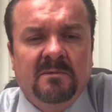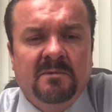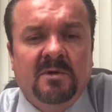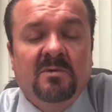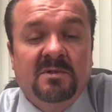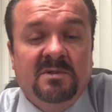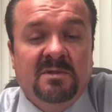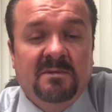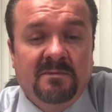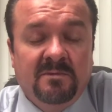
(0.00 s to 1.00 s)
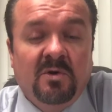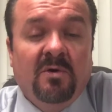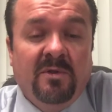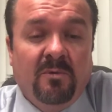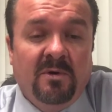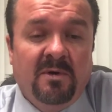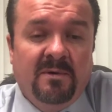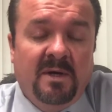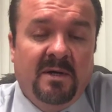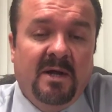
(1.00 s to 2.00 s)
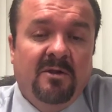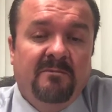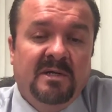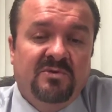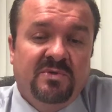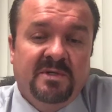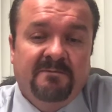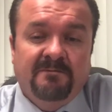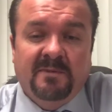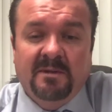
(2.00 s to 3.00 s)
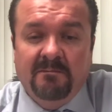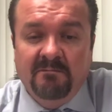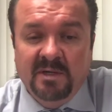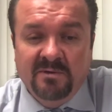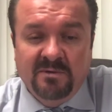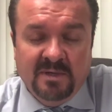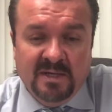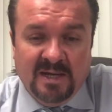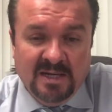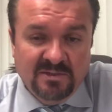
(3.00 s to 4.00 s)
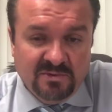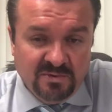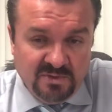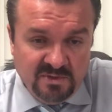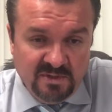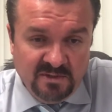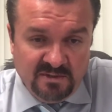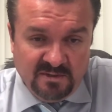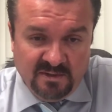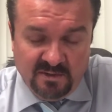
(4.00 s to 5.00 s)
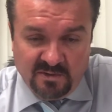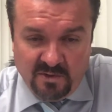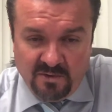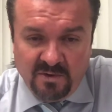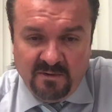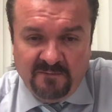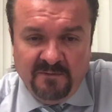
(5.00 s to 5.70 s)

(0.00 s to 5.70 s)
There were elementary, middle, and high school students in the cohort.